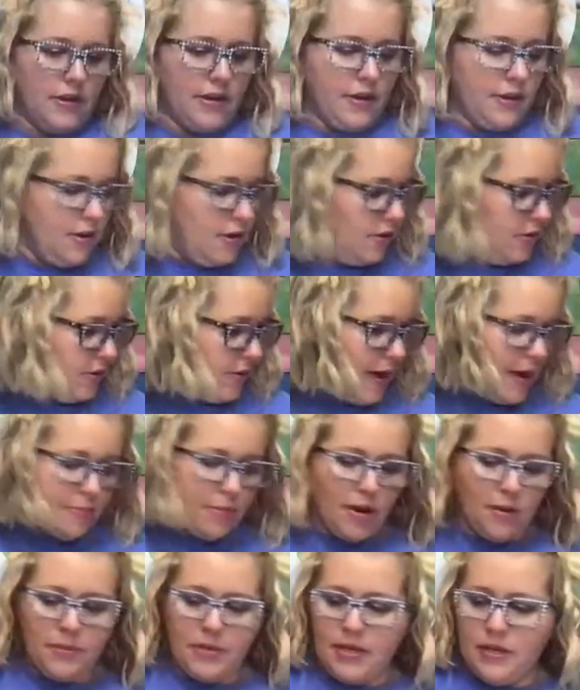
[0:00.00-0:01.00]
here, although I
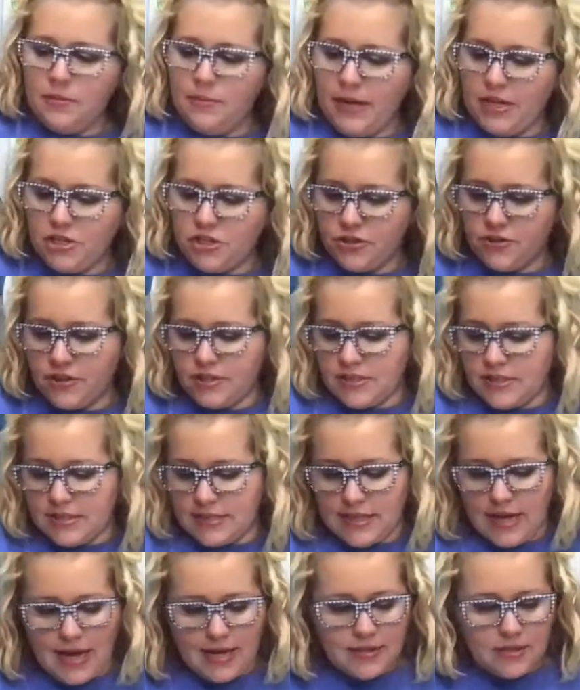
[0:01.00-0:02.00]
probably need to make sure this is
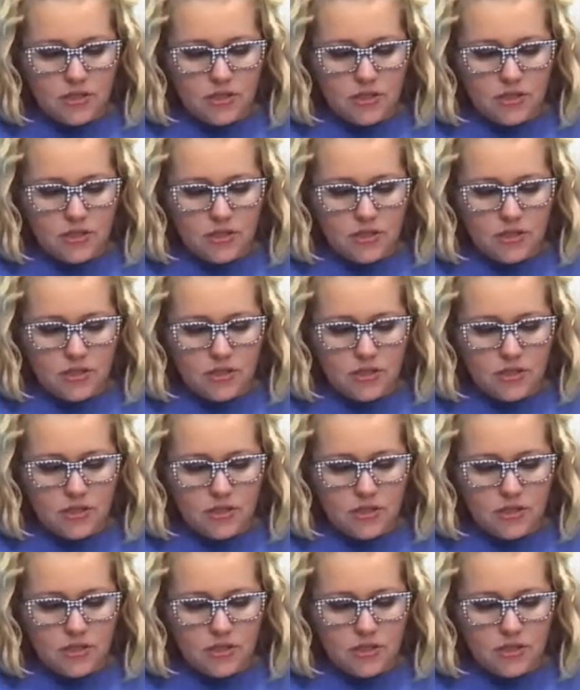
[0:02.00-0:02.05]
nice